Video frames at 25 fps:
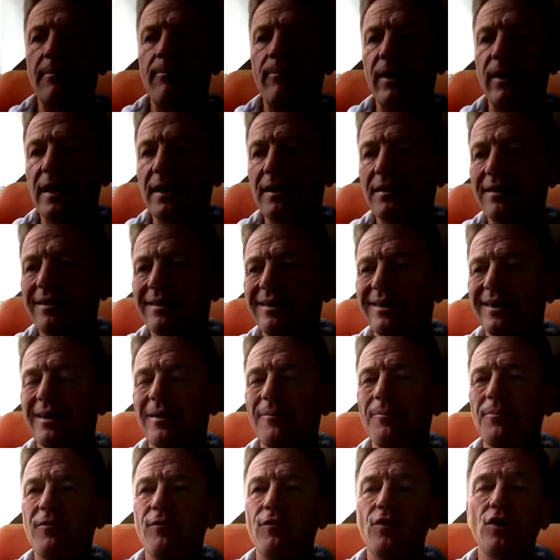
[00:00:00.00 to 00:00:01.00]
But
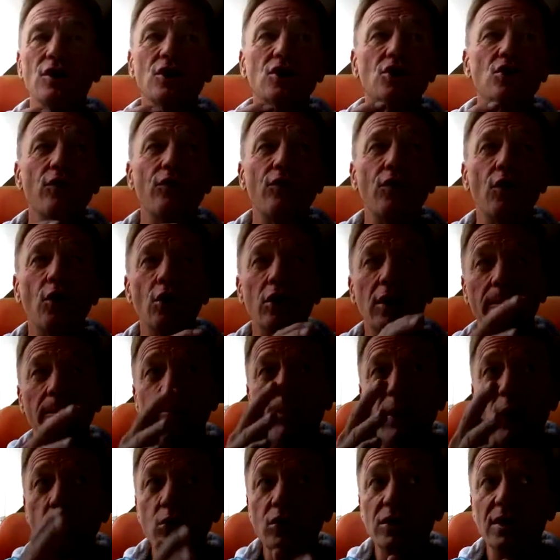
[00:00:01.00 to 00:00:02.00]
uh, first of all, the
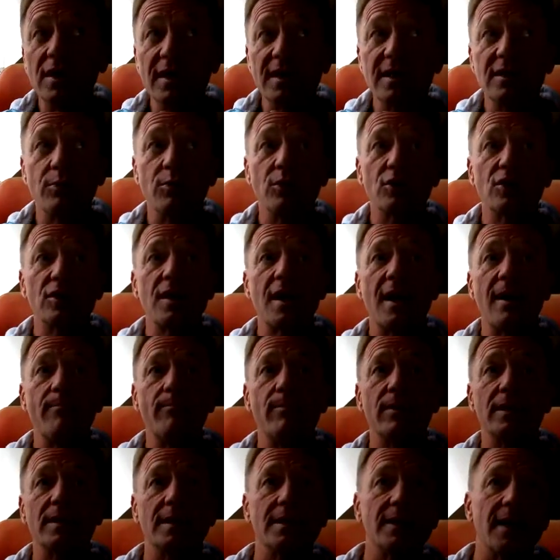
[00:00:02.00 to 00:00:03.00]
process was
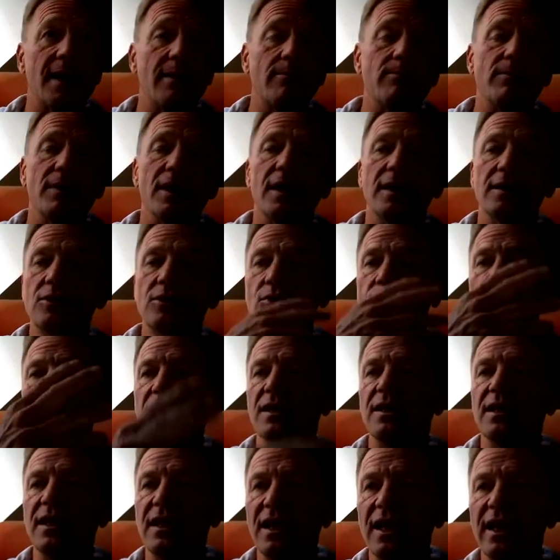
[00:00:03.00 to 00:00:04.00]
cumbersome. Yeah, so
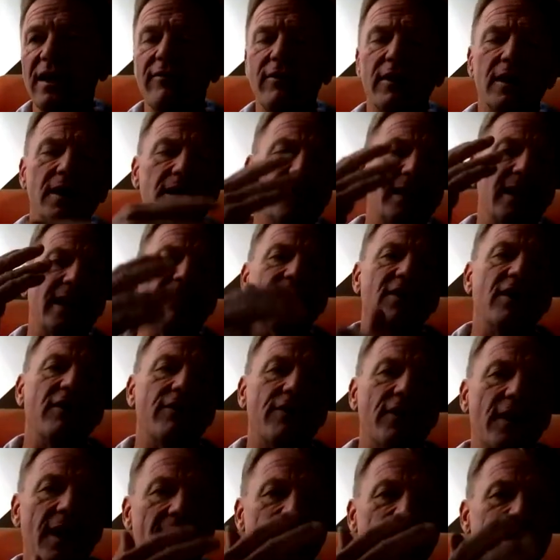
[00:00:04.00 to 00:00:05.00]
they delivered every
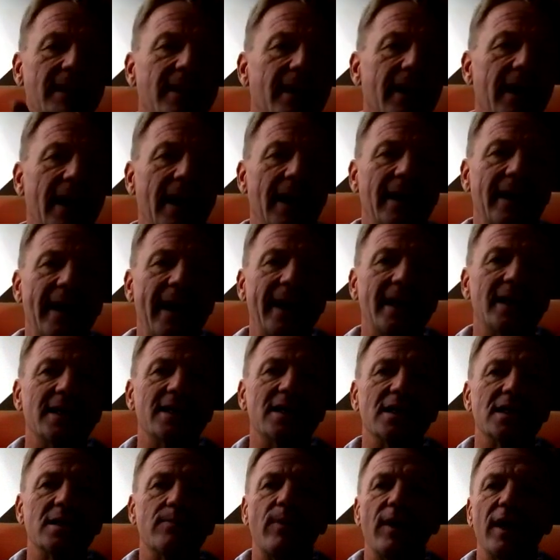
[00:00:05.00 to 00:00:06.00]
Friday an
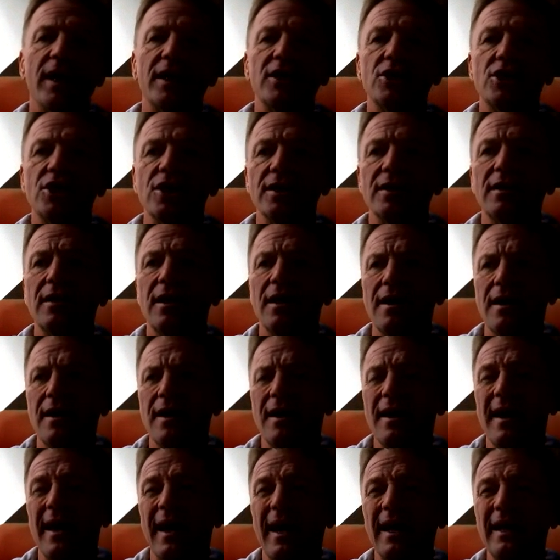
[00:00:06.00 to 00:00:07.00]
Excel spreadsheet,
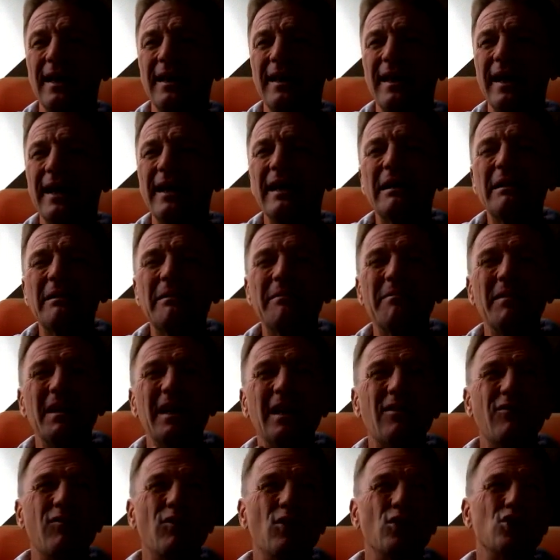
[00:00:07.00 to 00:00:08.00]
and then
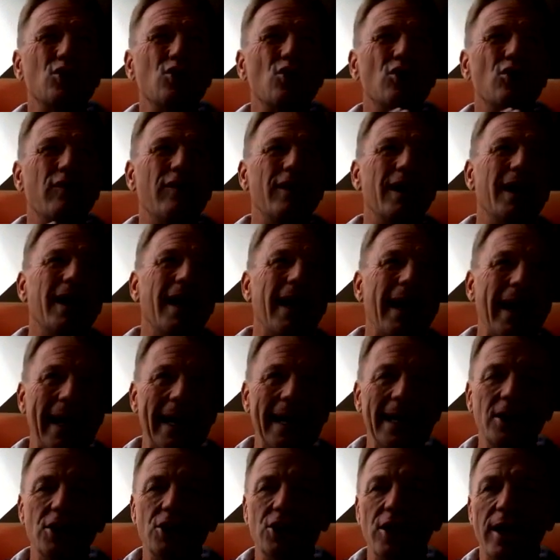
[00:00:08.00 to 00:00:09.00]
it was not very
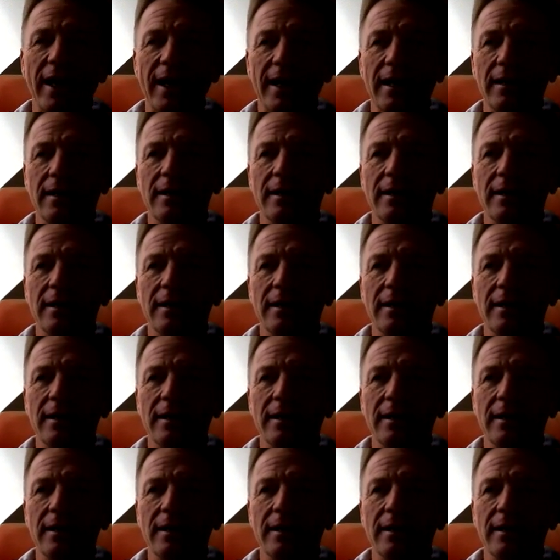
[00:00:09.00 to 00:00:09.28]
agile.